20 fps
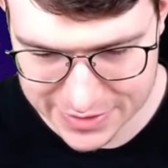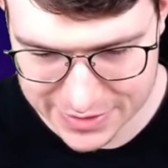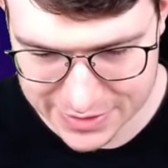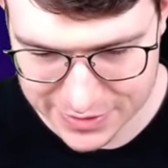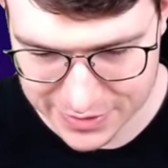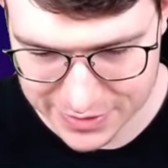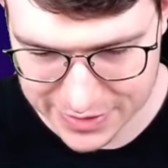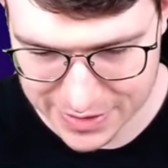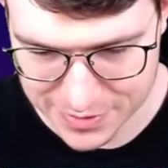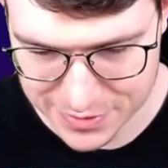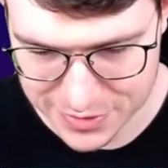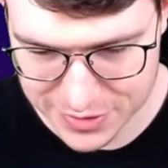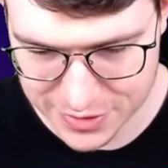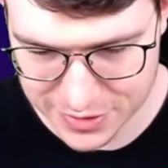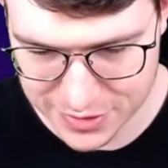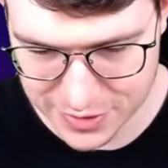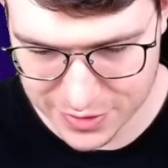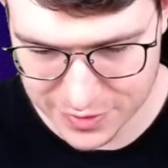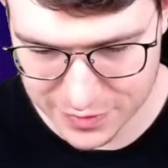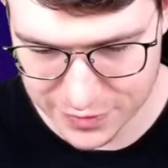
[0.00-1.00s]
Okay, I'm just gonna
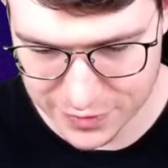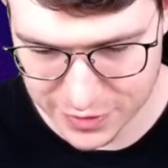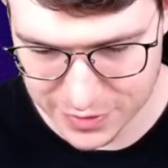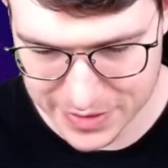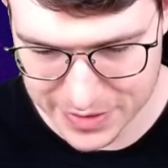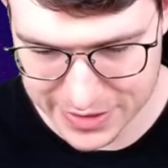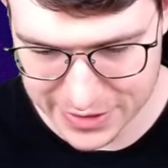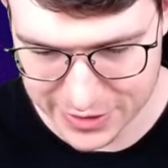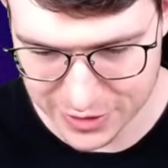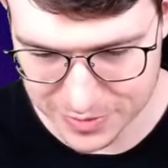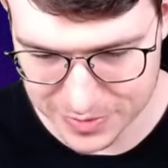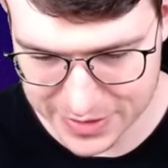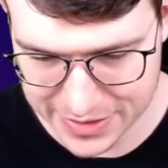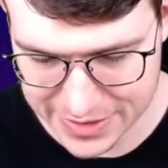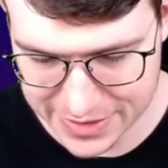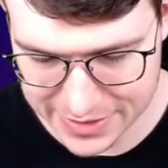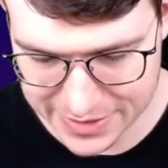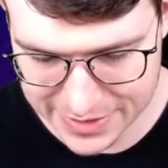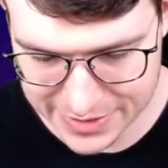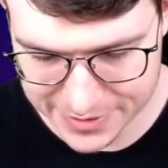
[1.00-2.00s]
go for my Goblin
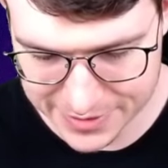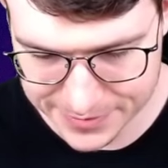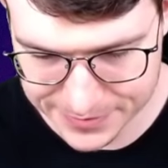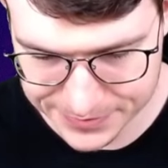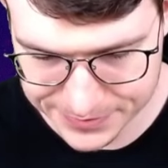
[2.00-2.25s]
Gang there.